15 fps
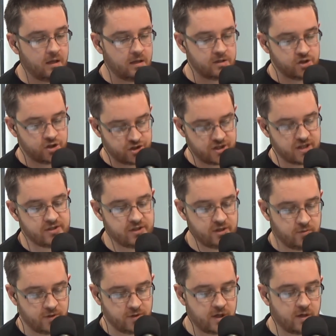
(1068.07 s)

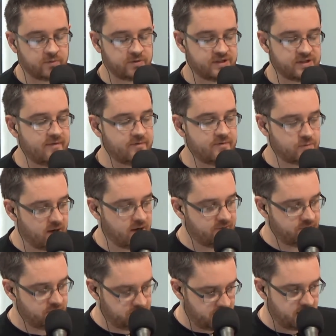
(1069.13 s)
jiu-jitsu, there's levels, whatever,
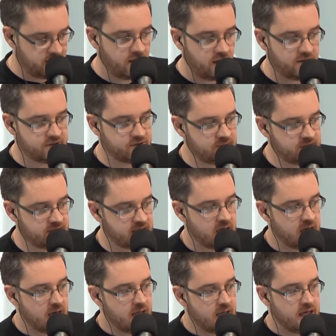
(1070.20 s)
and all this type of thing.
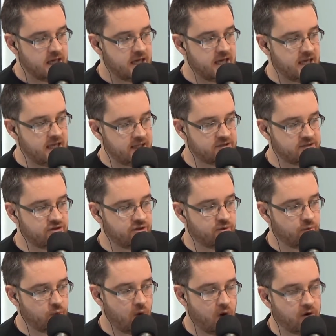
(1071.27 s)
He literally
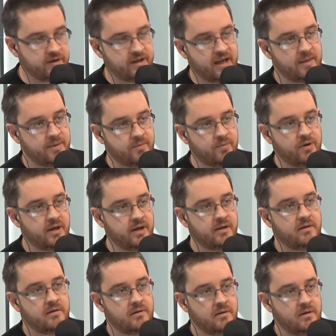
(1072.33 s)
wore Damian Maia
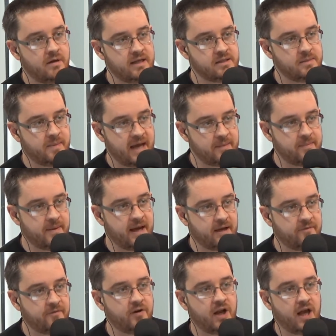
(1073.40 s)
as a backpack
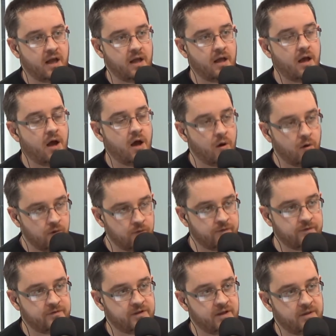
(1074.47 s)
for that whole
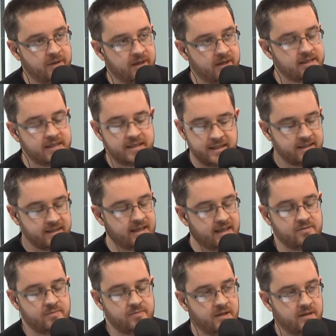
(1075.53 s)
15 minutes. Didn't get
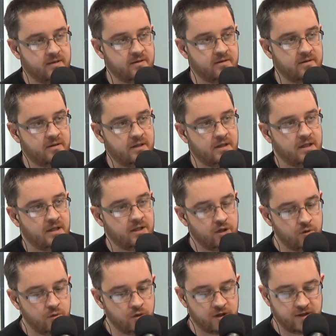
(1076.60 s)
submitted. Yeah.
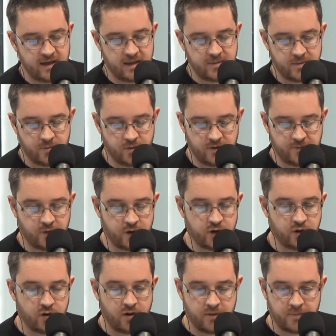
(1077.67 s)
You look at Damian Maia fighting
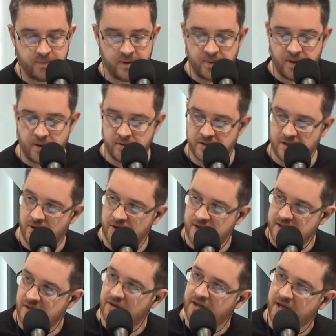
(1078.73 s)
other opponents, the
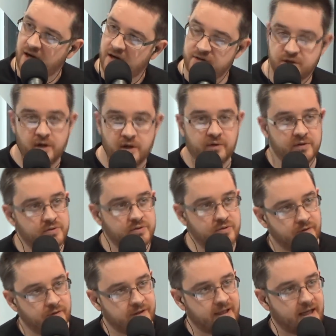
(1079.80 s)
likes of Carlos Condit and stuff
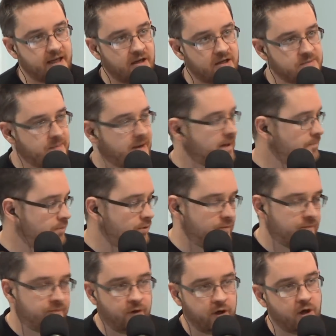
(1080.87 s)
like that. Got his back, boom,
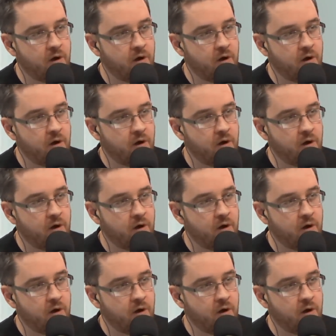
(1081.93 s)
fight